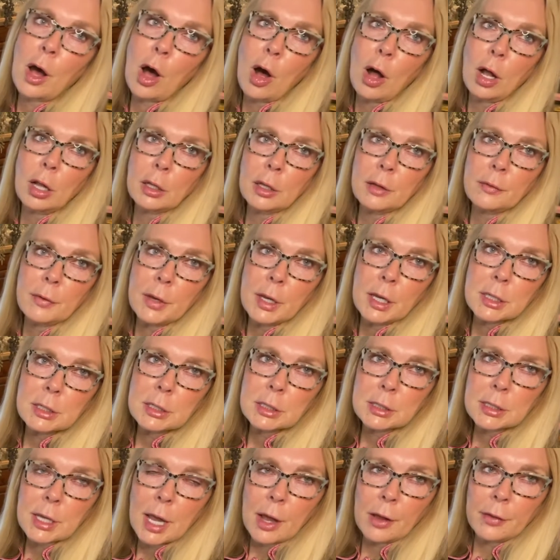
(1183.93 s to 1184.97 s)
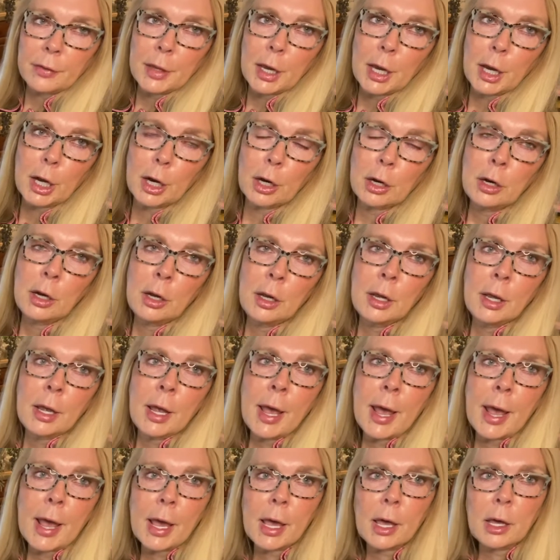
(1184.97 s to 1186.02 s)
all of us down there.
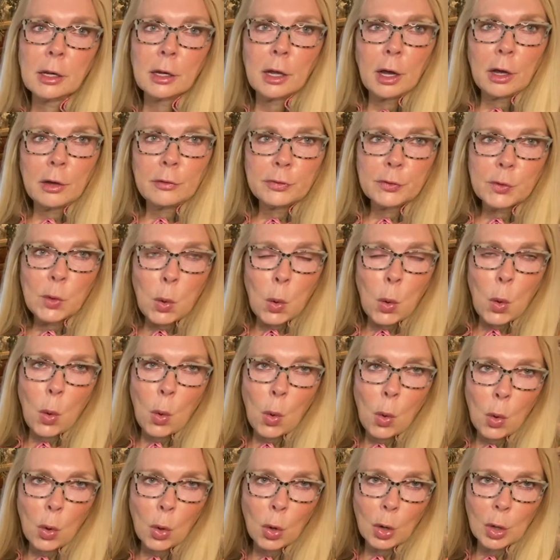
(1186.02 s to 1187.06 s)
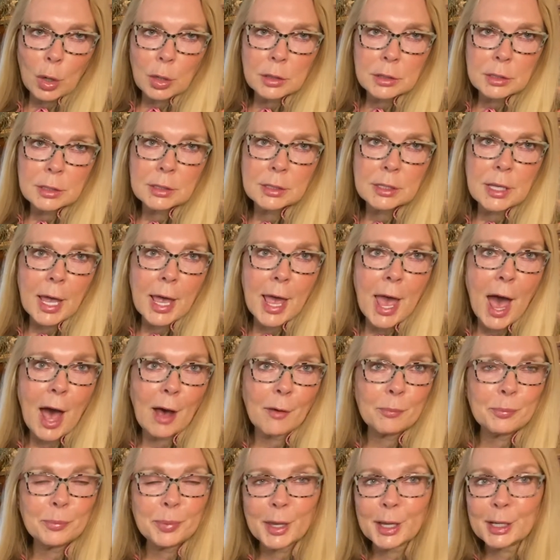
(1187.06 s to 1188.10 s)
And of course, they
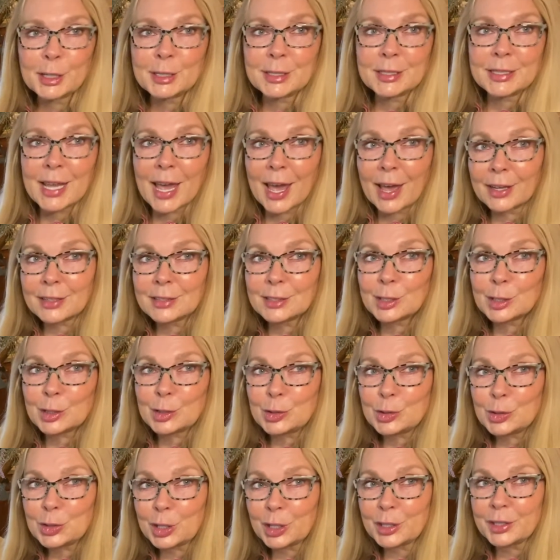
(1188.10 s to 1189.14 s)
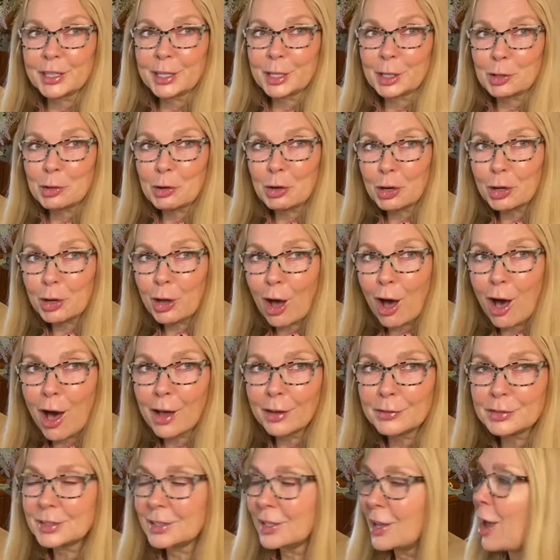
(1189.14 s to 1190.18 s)
have big Texas chili
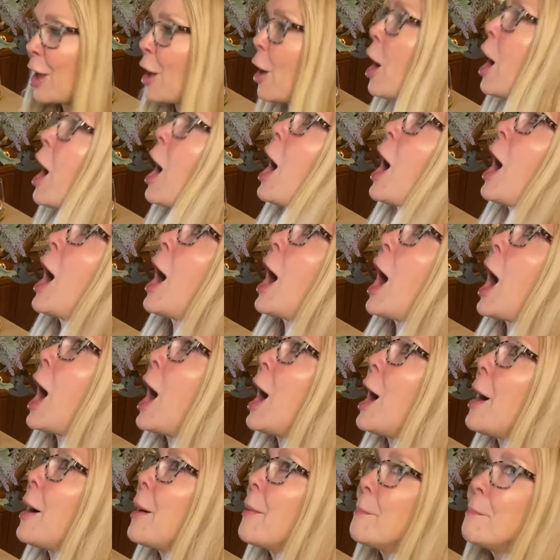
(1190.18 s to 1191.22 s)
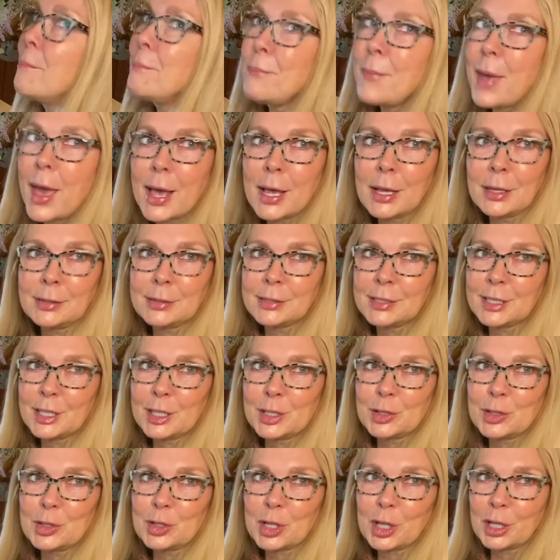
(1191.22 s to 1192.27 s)
cook-offs.
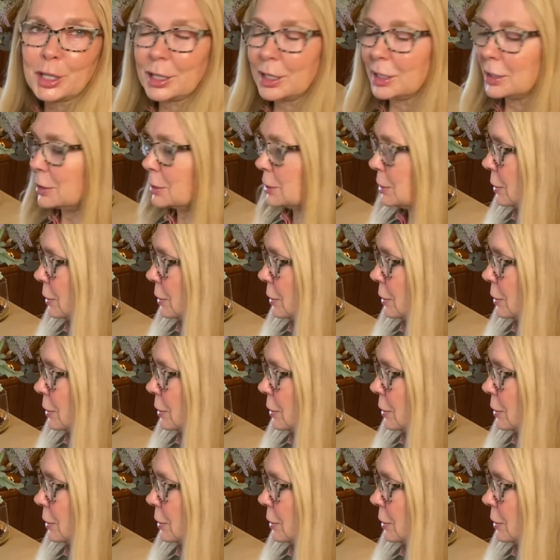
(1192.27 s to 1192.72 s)
Amazing chilies.